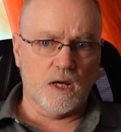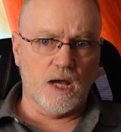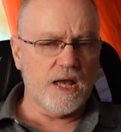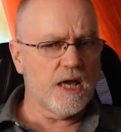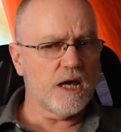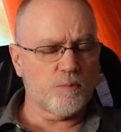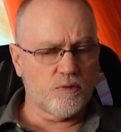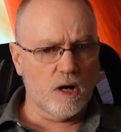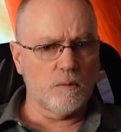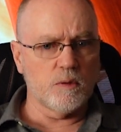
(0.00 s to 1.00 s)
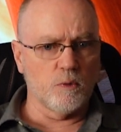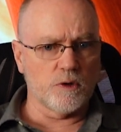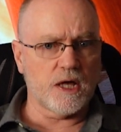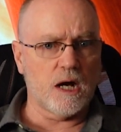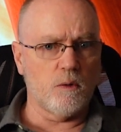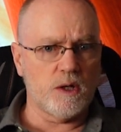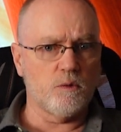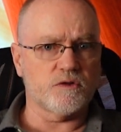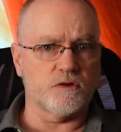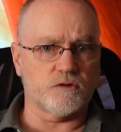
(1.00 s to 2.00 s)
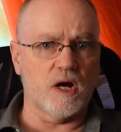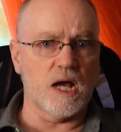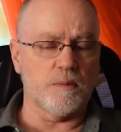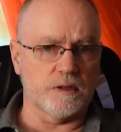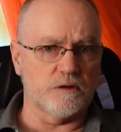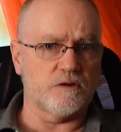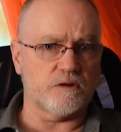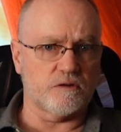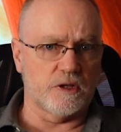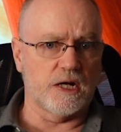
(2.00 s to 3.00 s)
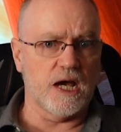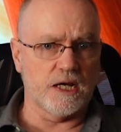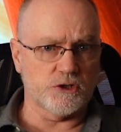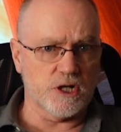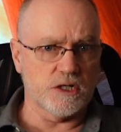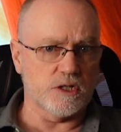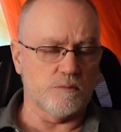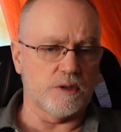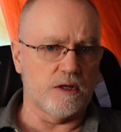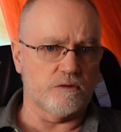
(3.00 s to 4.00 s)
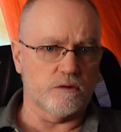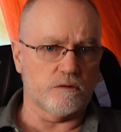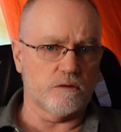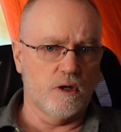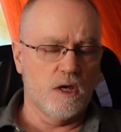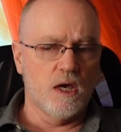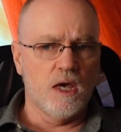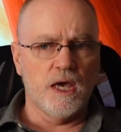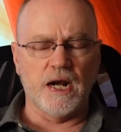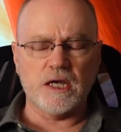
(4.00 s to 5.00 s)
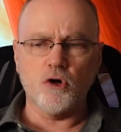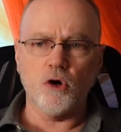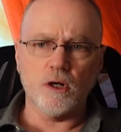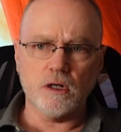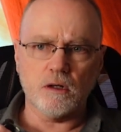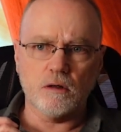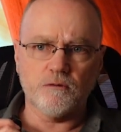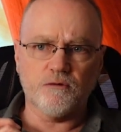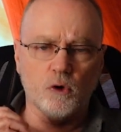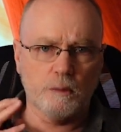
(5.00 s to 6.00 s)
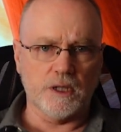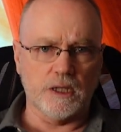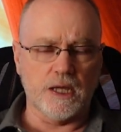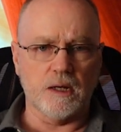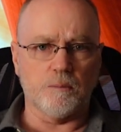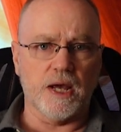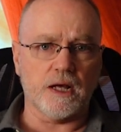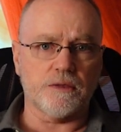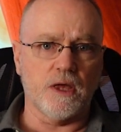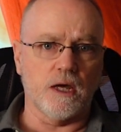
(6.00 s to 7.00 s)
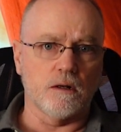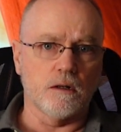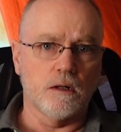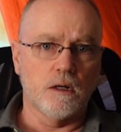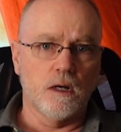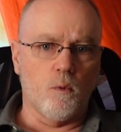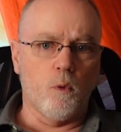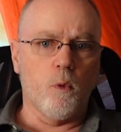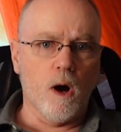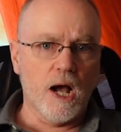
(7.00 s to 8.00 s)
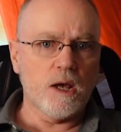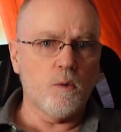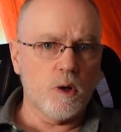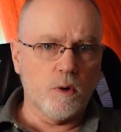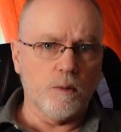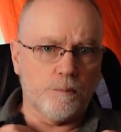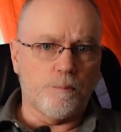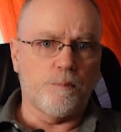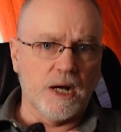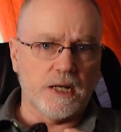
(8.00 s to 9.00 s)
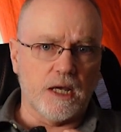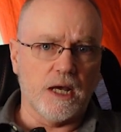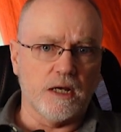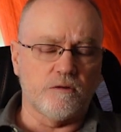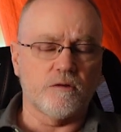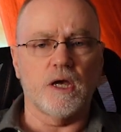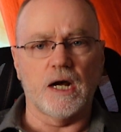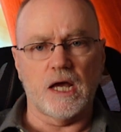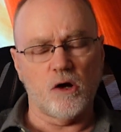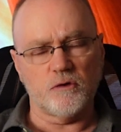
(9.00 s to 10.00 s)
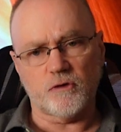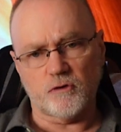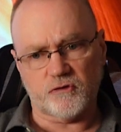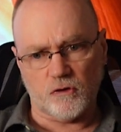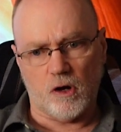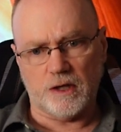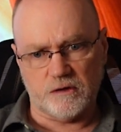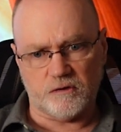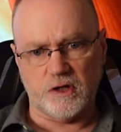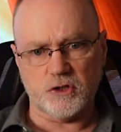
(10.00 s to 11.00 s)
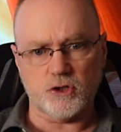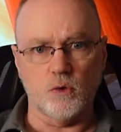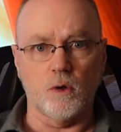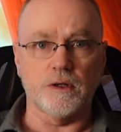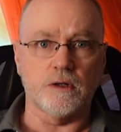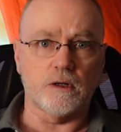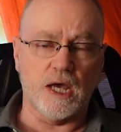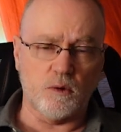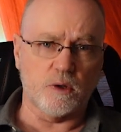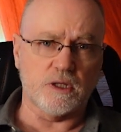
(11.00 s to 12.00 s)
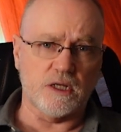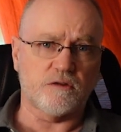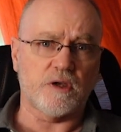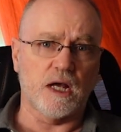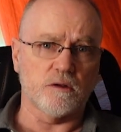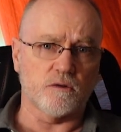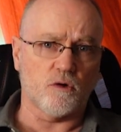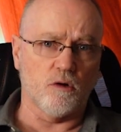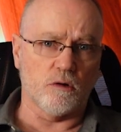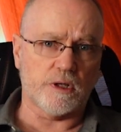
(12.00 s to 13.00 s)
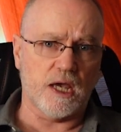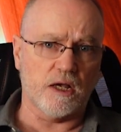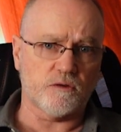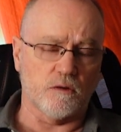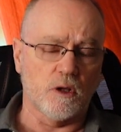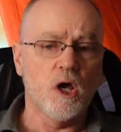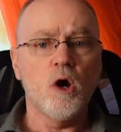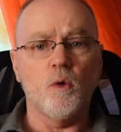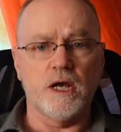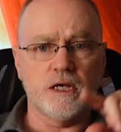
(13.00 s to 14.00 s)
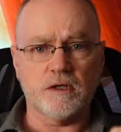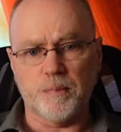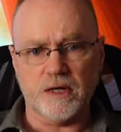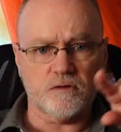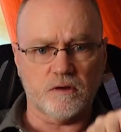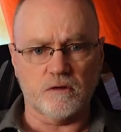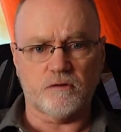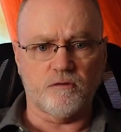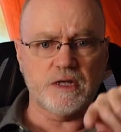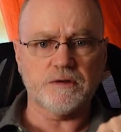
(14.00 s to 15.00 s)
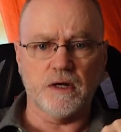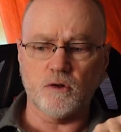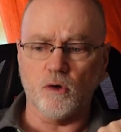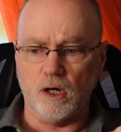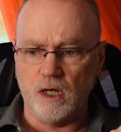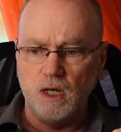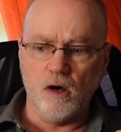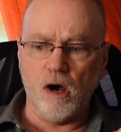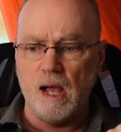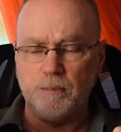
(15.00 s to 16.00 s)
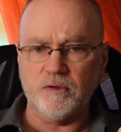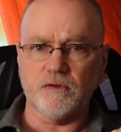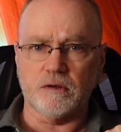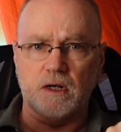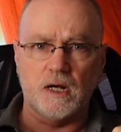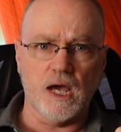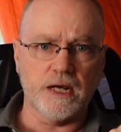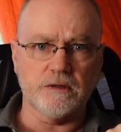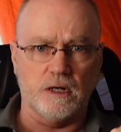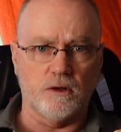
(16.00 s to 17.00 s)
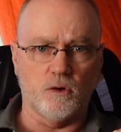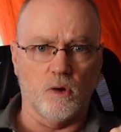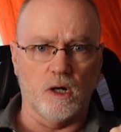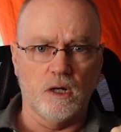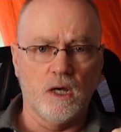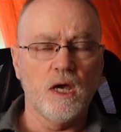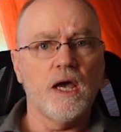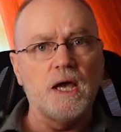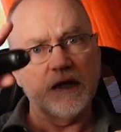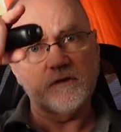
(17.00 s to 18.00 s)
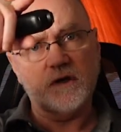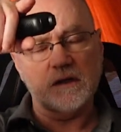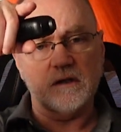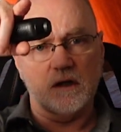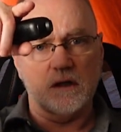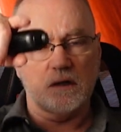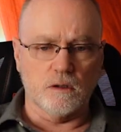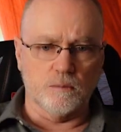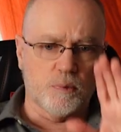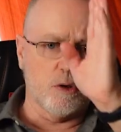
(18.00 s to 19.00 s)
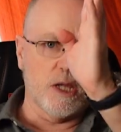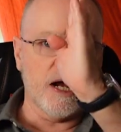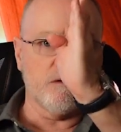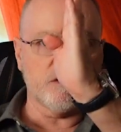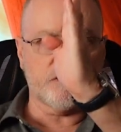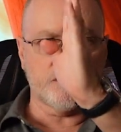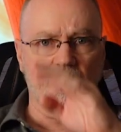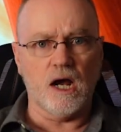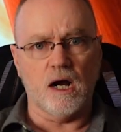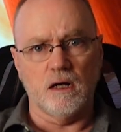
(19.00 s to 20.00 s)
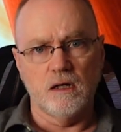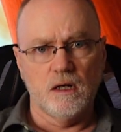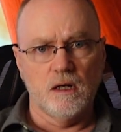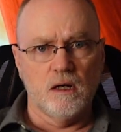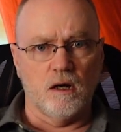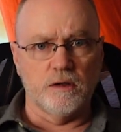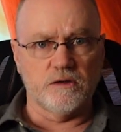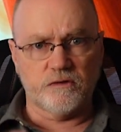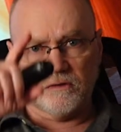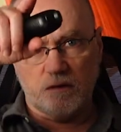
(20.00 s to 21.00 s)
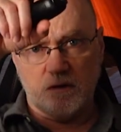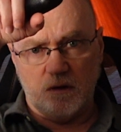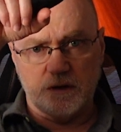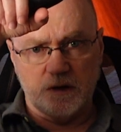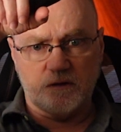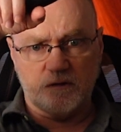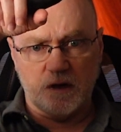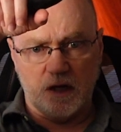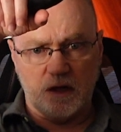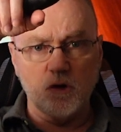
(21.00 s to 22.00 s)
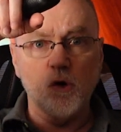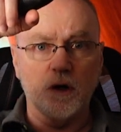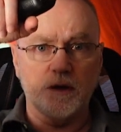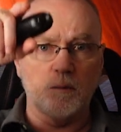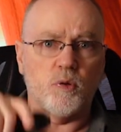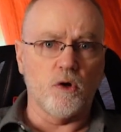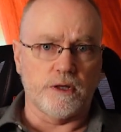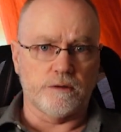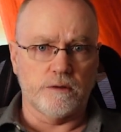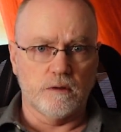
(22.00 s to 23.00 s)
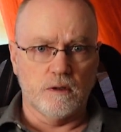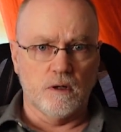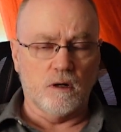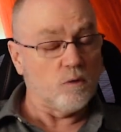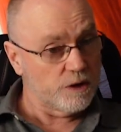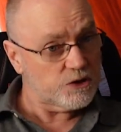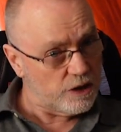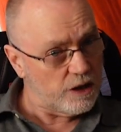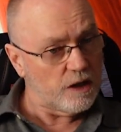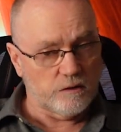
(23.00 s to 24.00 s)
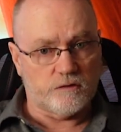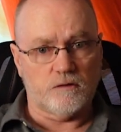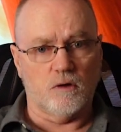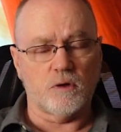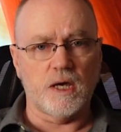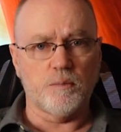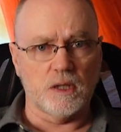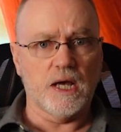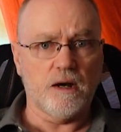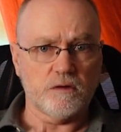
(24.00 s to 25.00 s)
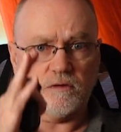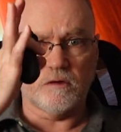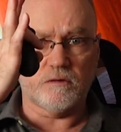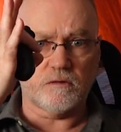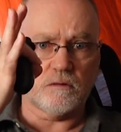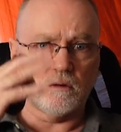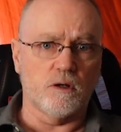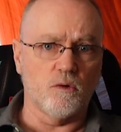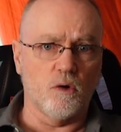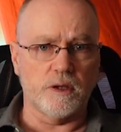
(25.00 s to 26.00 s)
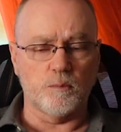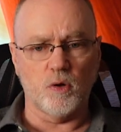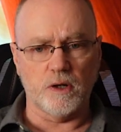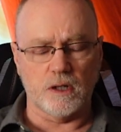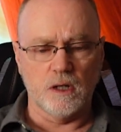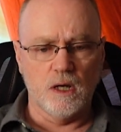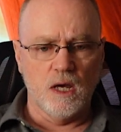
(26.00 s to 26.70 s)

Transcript: I had a problem with how he was describing the 6 and the 9 changing places, and I couldn't formulate it back then why we were butting heads. And I also saw this issue in Edward Leeds Gallen's Coral Castle, where he depicts this 3-ton door opposite the 9-ton door. And he's got the Polaris star on this northern point, which it is. Okay, Polaris is the northern point.